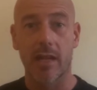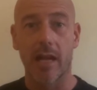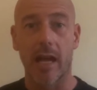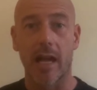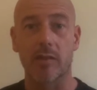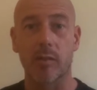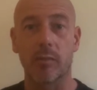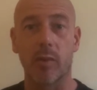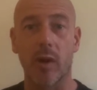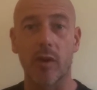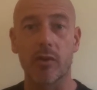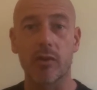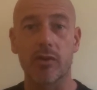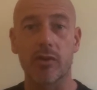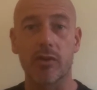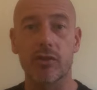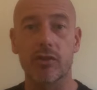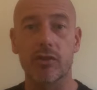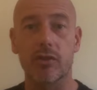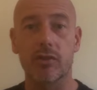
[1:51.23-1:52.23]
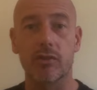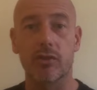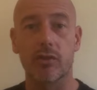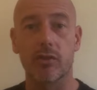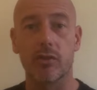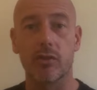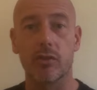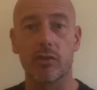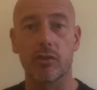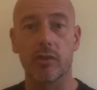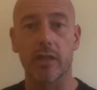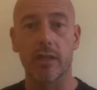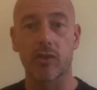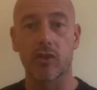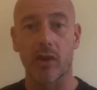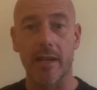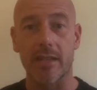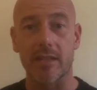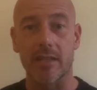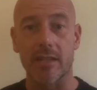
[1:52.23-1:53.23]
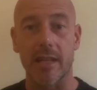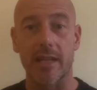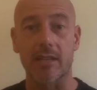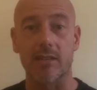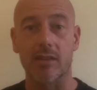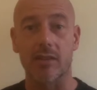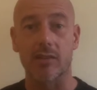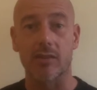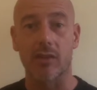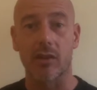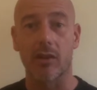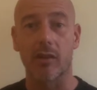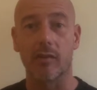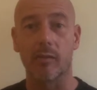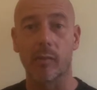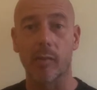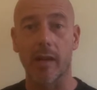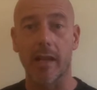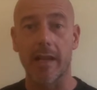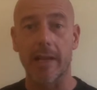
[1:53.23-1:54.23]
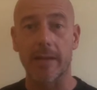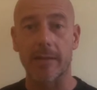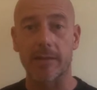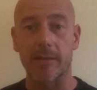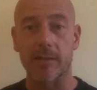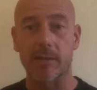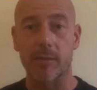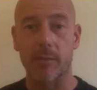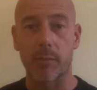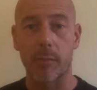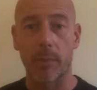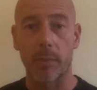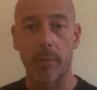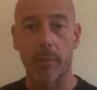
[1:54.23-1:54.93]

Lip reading: as opposed to the training status of players.